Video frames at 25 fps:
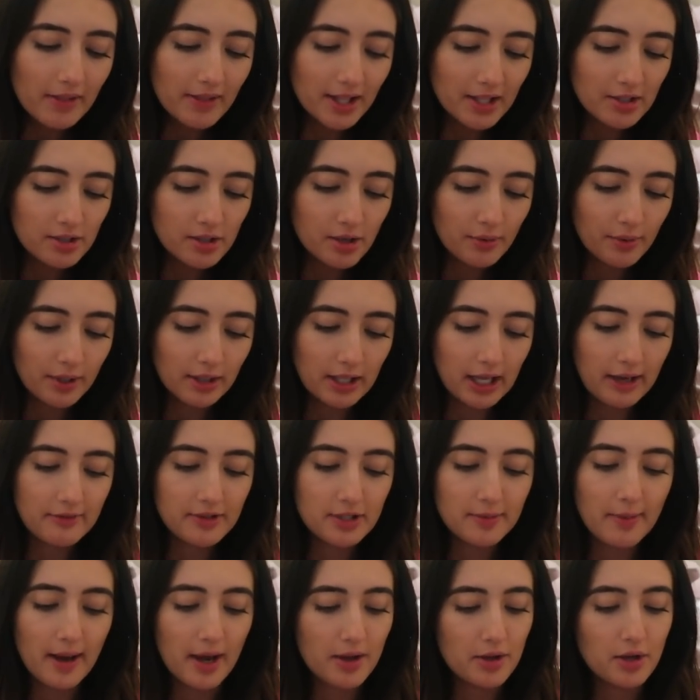That's not what
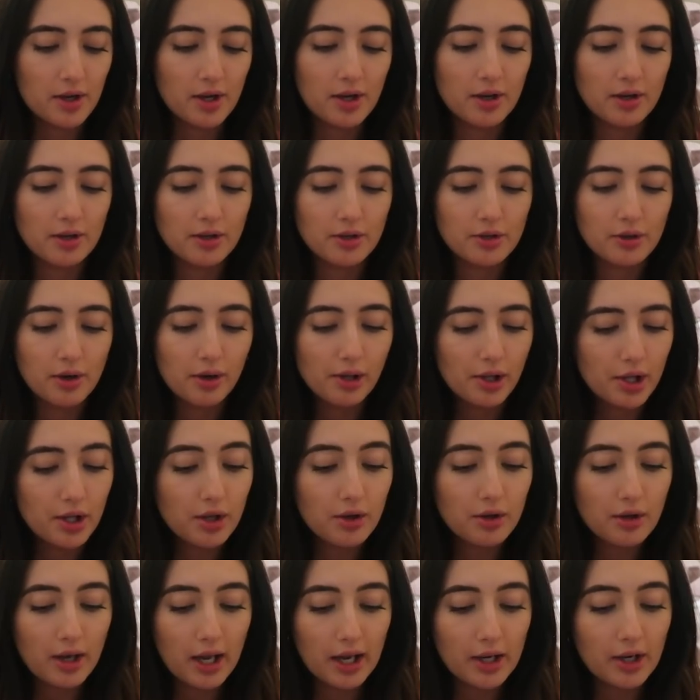life's about. You can control
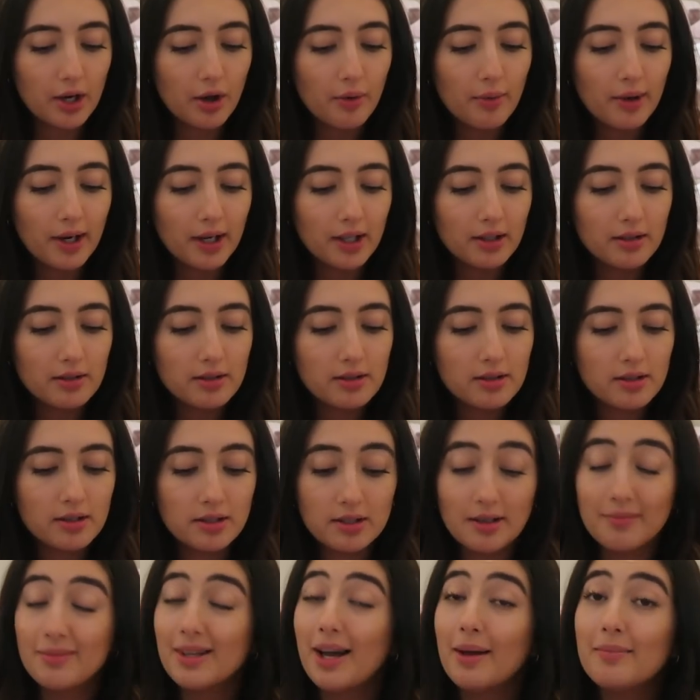you and no one else.
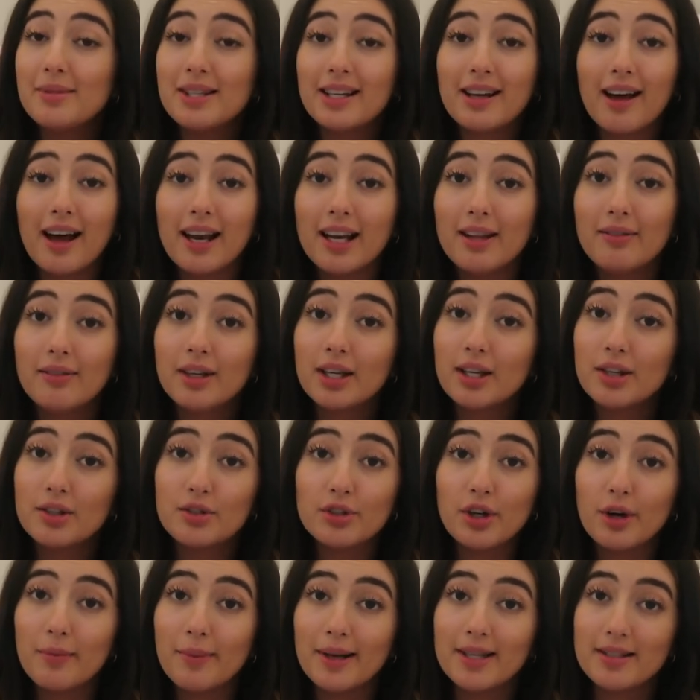Sometimes I can't even
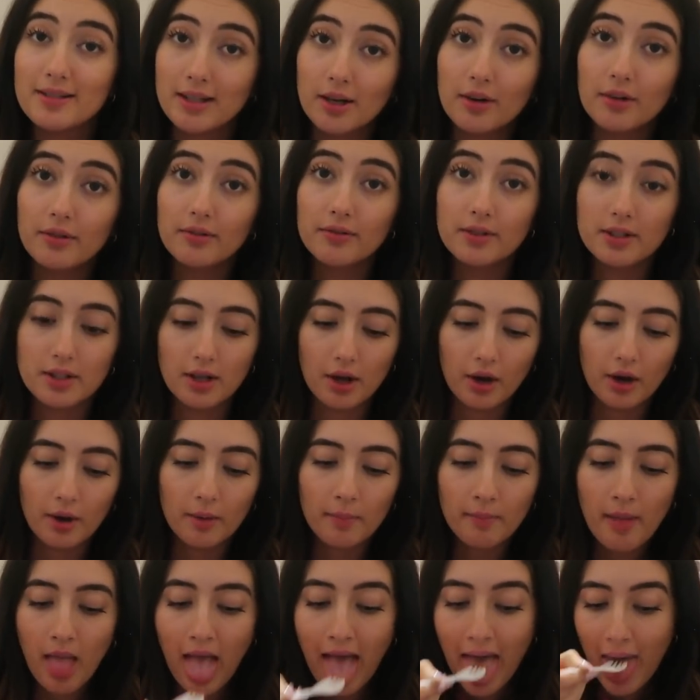control myself, so
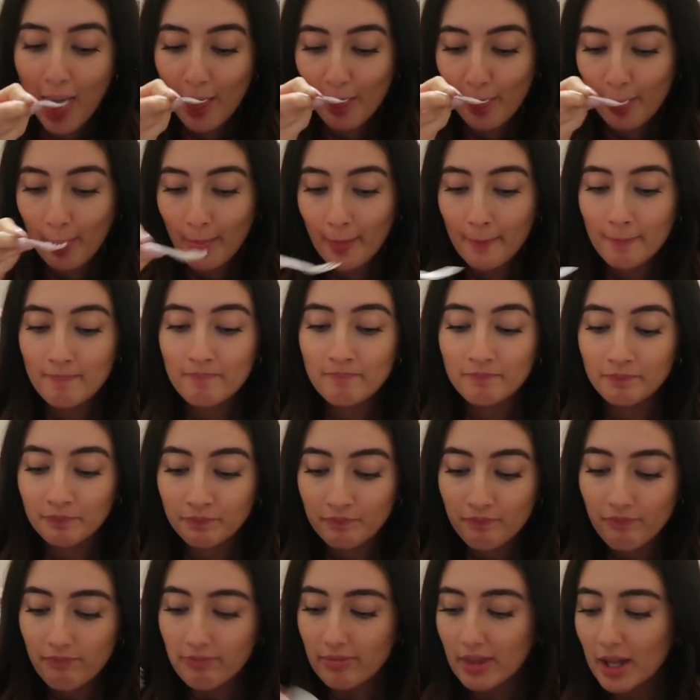
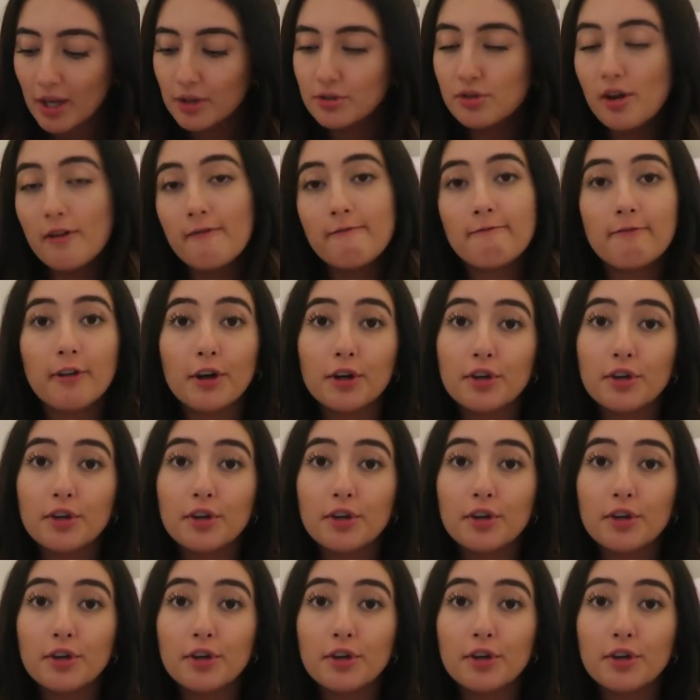don't